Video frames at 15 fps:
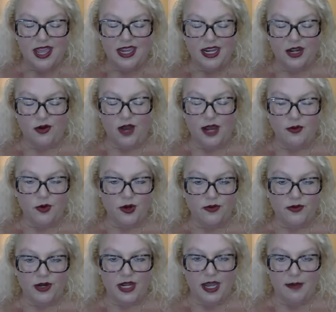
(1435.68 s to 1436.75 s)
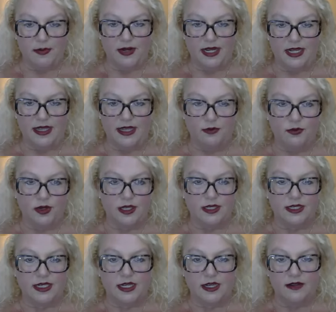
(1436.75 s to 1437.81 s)
you know, I worked for a company that
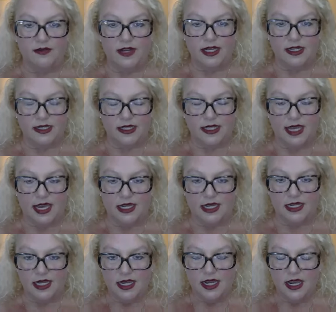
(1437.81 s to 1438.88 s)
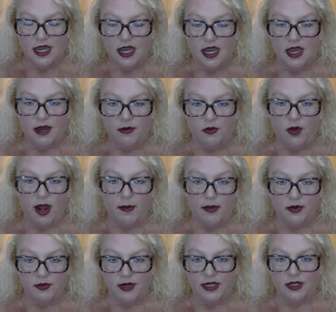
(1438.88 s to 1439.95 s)
was convinced that um,
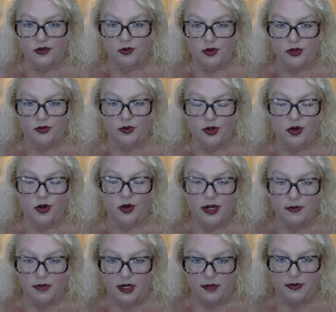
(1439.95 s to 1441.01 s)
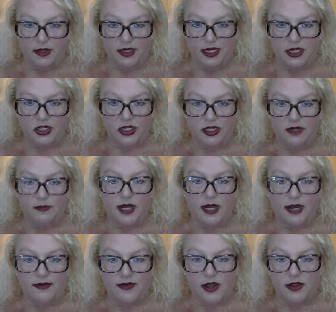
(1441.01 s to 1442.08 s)
rapid rescores were credit manipulation, but
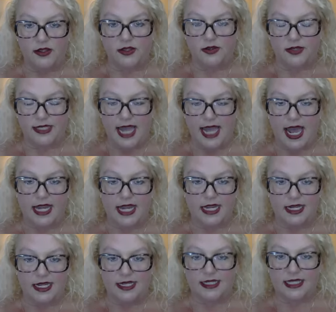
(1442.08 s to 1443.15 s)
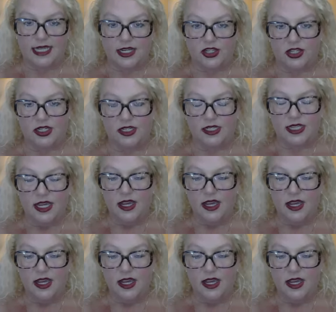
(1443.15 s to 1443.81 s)
I've also sat in sessions